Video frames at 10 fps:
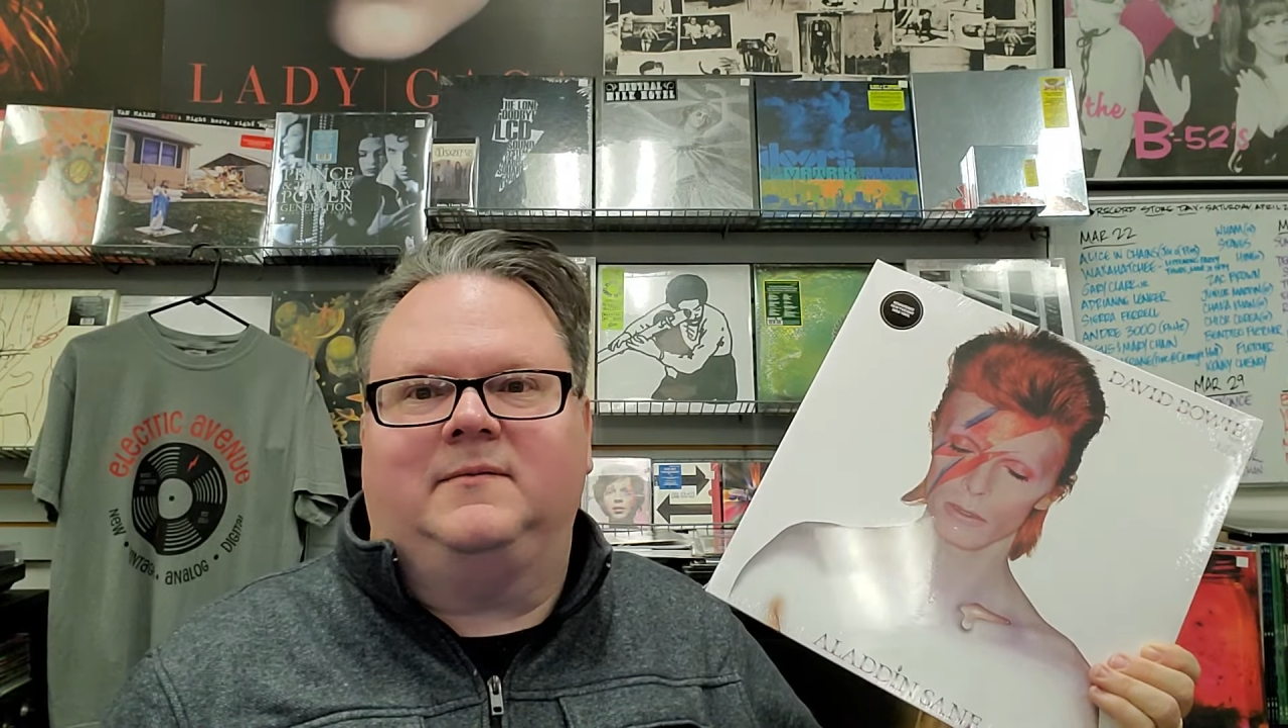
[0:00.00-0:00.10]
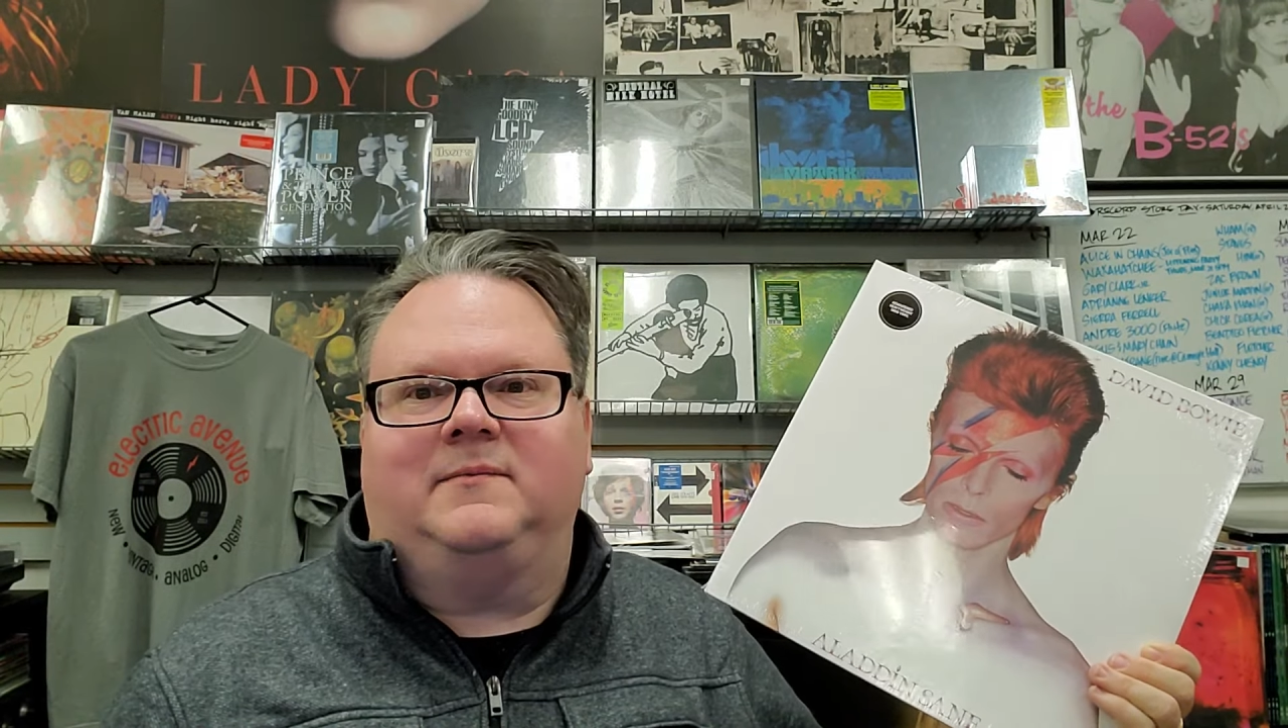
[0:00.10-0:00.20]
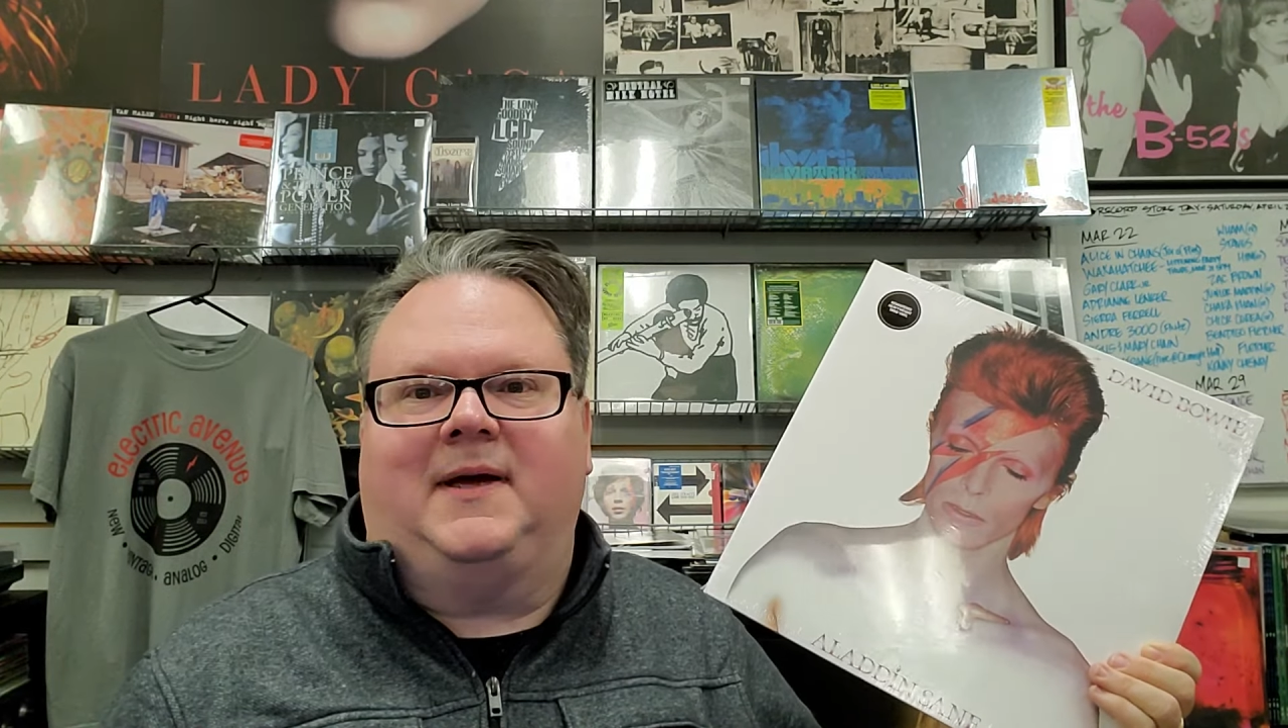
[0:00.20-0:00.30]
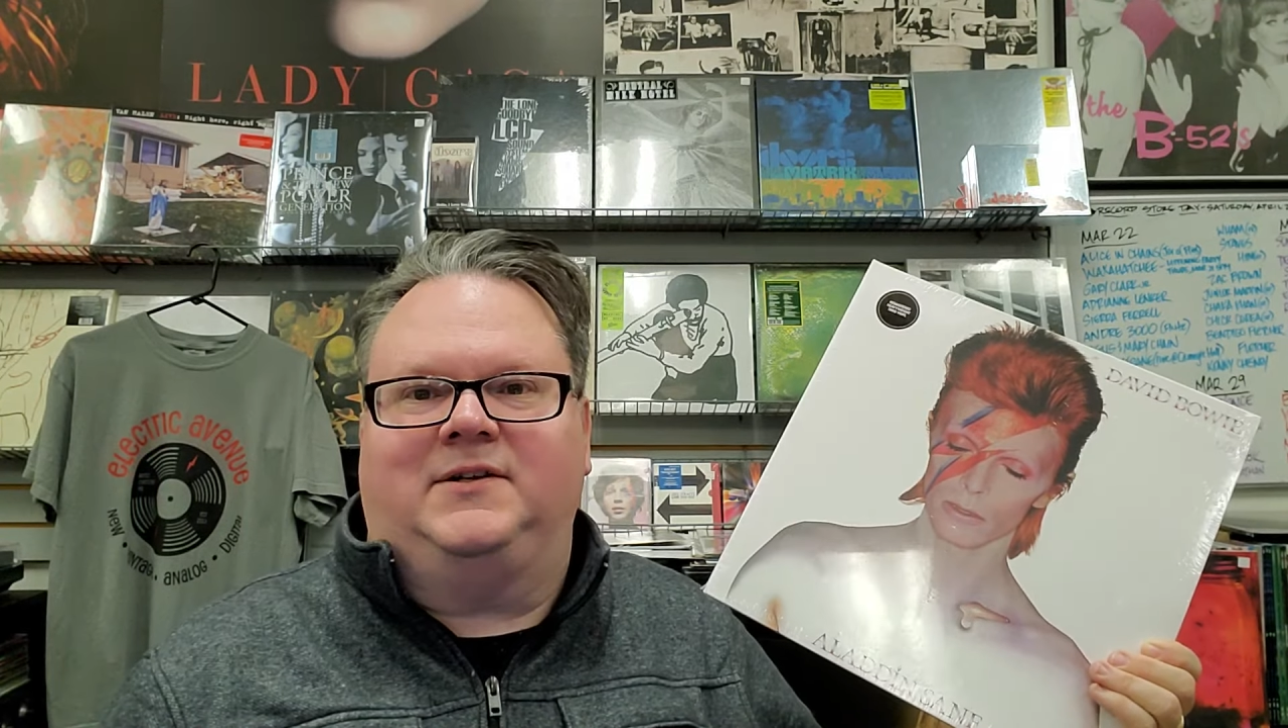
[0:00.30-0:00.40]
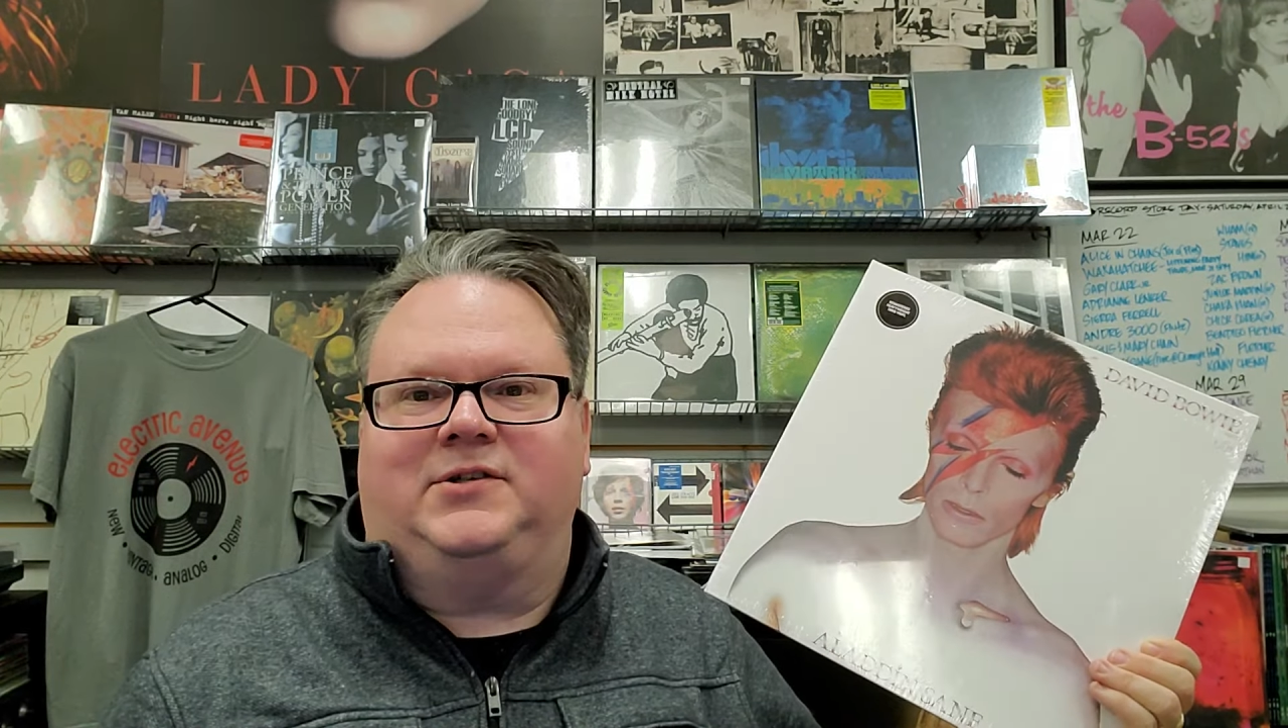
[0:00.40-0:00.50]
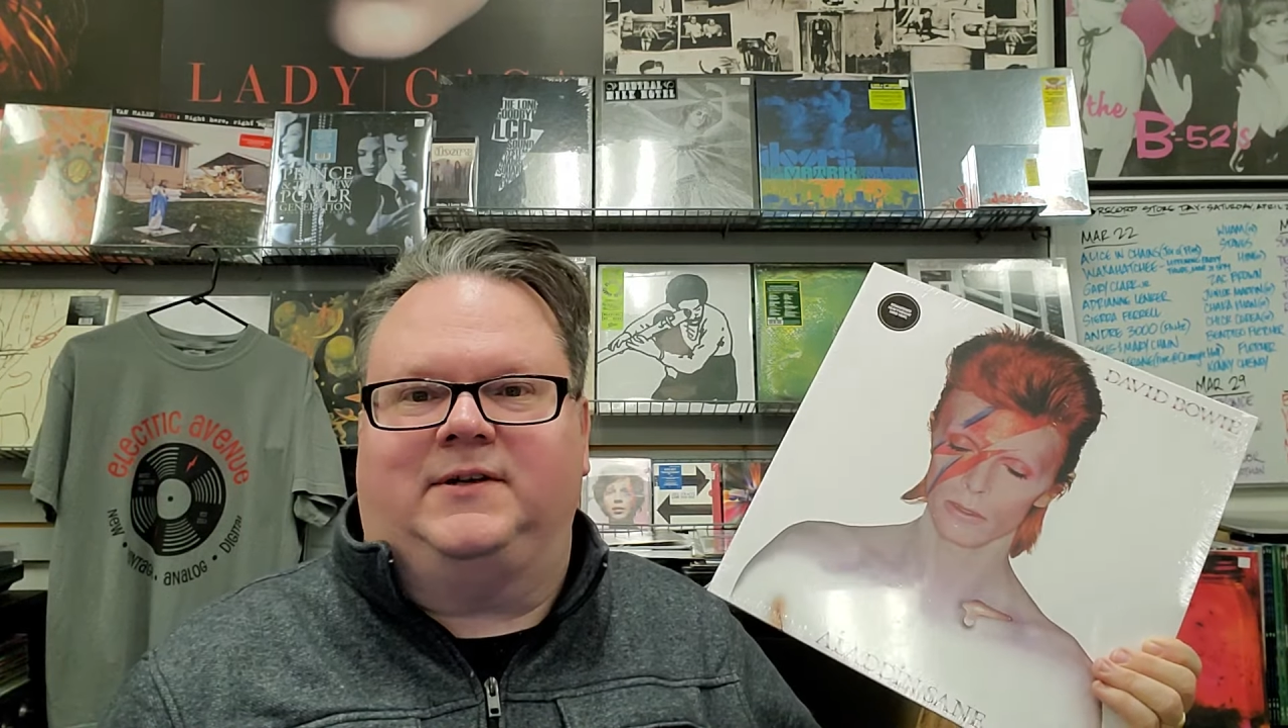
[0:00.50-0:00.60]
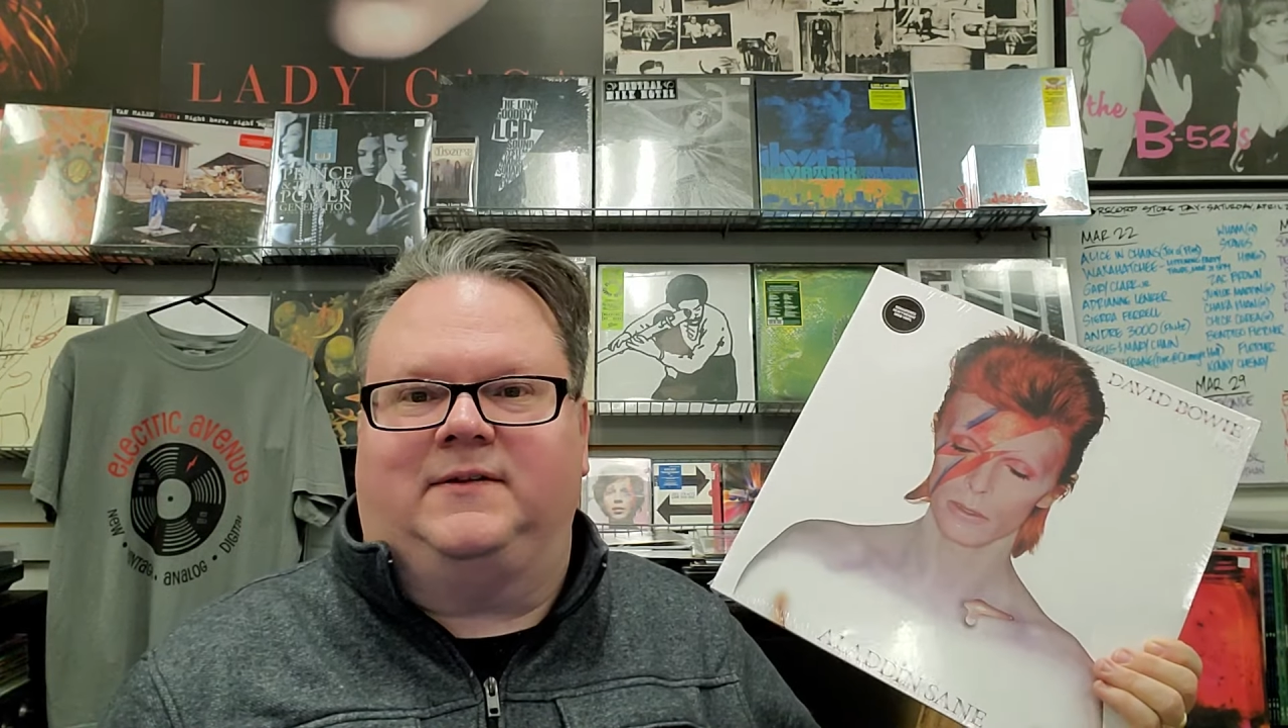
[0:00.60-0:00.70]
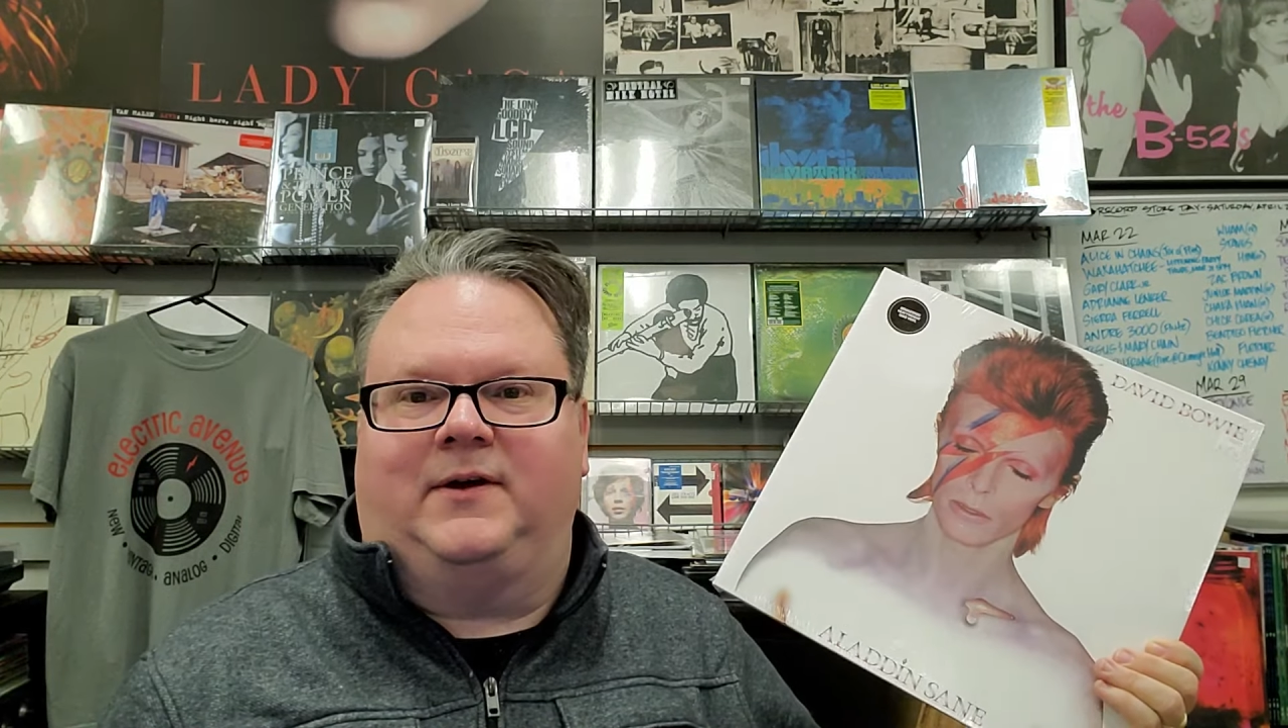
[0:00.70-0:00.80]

mention